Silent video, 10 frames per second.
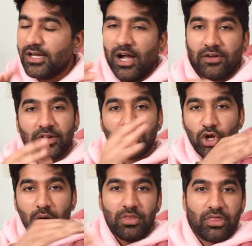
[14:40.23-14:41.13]
I found a
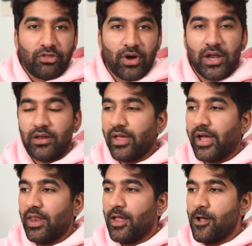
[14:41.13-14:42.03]
common thread
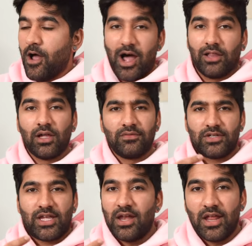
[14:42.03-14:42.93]
that I
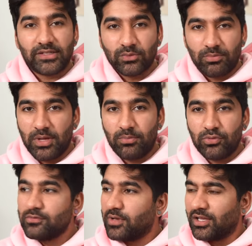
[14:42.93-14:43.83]
loved connecting with
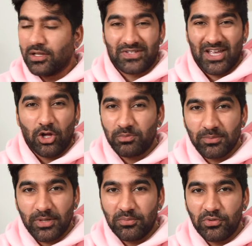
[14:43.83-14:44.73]
people. I loved helping
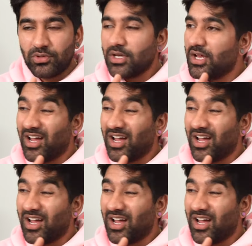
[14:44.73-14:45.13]
people.